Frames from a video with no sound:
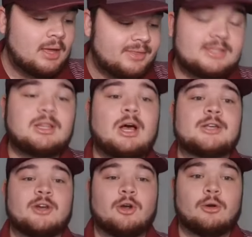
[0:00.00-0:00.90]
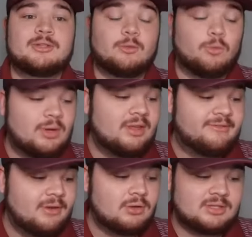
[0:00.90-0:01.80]
This loss hurts. It really
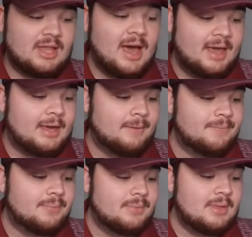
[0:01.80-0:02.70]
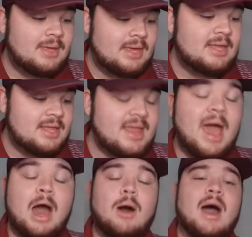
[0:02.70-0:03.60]
feels like
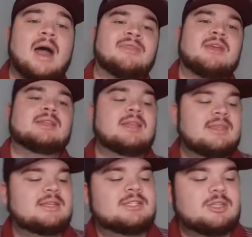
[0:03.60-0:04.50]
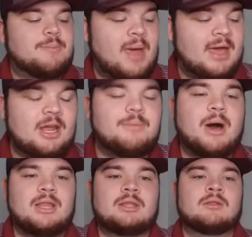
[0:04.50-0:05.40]
now I think that this is a panic
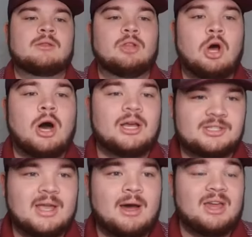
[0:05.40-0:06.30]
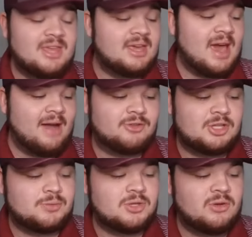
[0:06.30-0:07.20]
button loss. Now, I think after
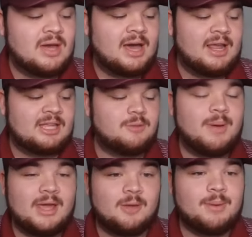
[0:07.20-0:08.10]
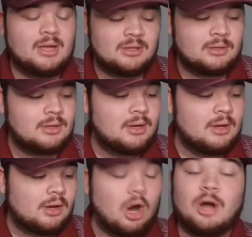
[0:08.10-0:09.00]
this one, you've got to hit the panic button
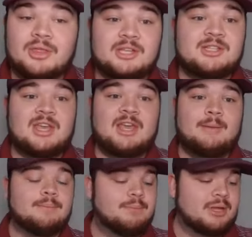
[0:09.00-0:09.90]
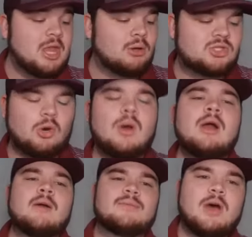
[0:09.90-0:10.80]
on this team. But no, so
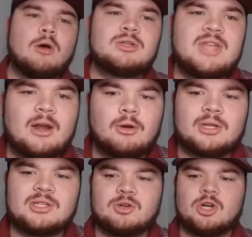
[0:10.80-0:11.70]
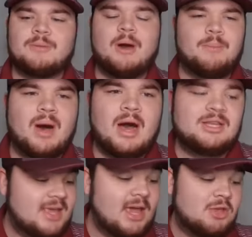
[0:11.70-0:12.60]
those that are concerned about
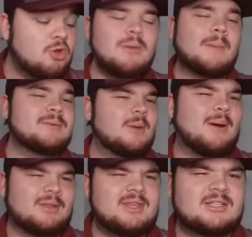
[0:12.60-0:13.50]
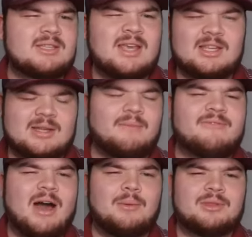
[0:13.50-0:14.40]
Buzz, yeah, you can be upset about this season. I'm
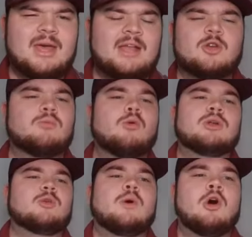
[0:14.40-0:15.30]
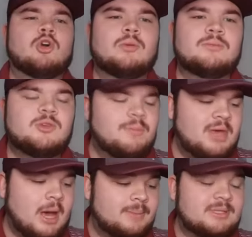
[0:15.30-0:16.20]
fine with that. You're more than welcome to
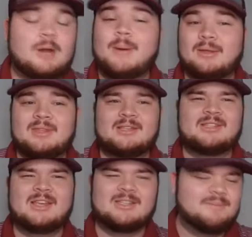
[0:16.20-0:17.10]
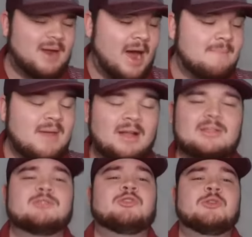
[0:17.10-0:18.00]
be upset about this season, but I'm not
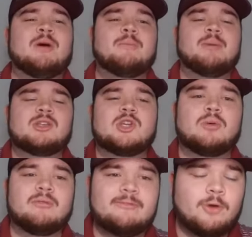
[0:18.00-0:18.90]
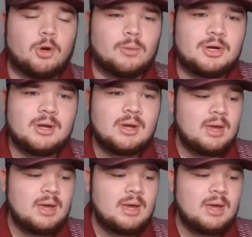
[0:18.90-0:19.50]
concerned about Buzz going forward.